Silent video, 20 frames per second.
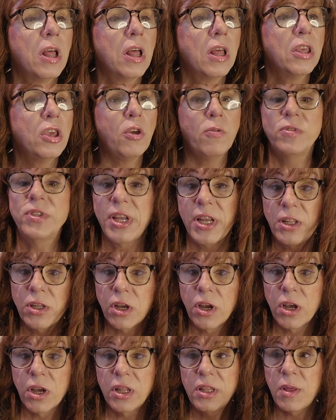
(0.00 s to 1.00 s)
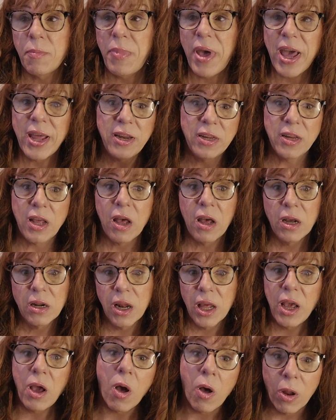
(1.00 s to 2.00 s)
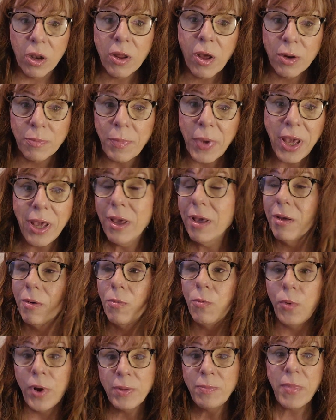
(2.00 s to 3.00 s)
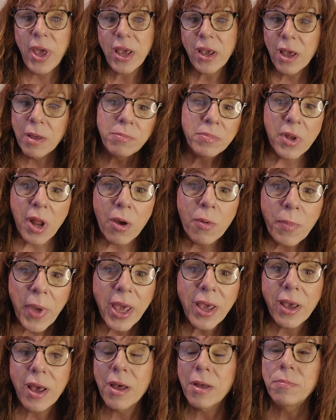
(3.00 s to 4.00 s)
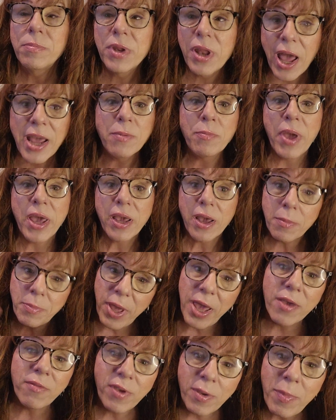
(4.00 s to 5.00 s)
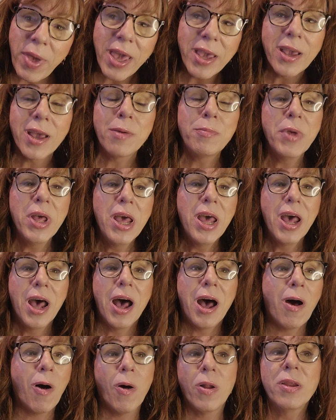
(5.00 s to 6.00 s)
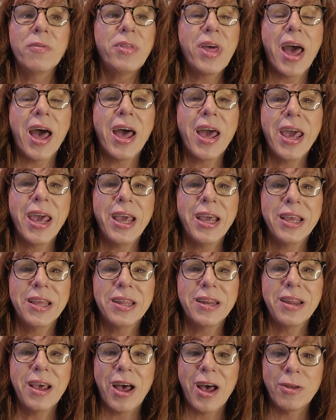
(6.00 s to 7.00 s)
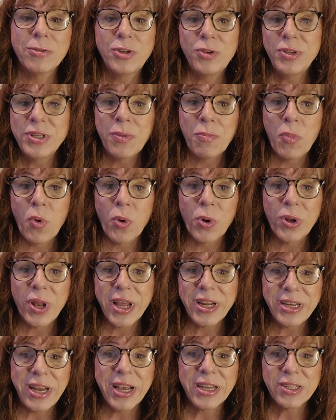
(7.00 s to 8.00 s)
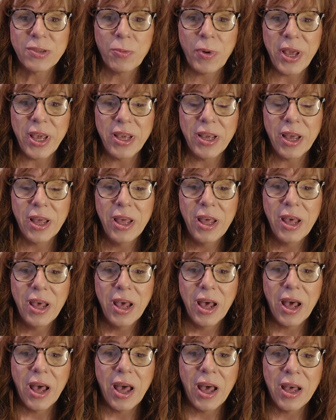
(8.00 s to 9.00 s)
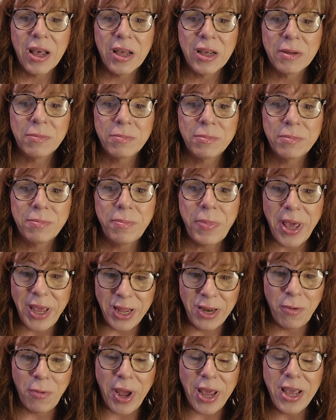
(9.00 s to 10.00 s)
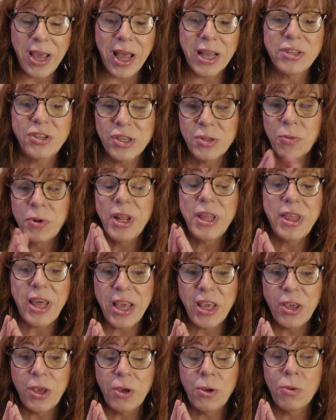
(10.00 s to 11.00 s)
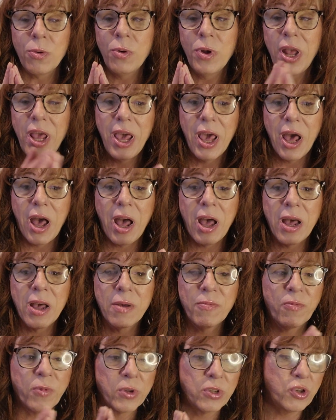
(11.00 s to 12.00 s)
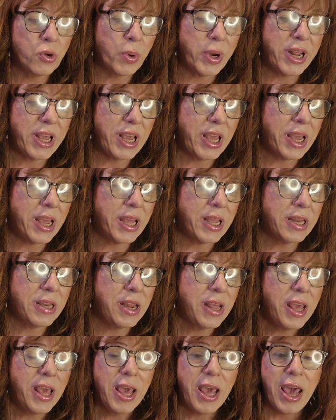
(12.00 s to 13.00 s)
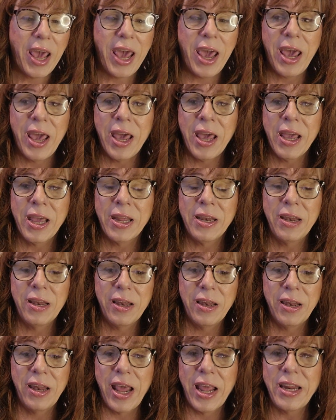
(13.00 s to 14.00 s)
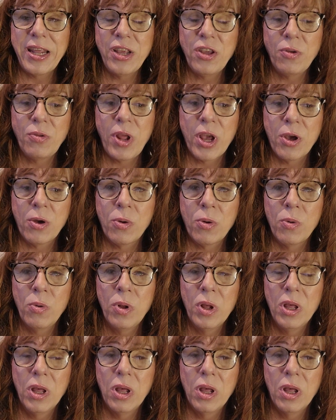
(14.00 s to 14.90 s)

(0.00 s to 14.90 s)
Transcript: you've seen the good, the bad, and the ugly all on me. With makeup, no makeup, light makeup, heavy makeup, all of that. And I'll do some more like next week. But anyway, I just want to thank you for joining in and letting you know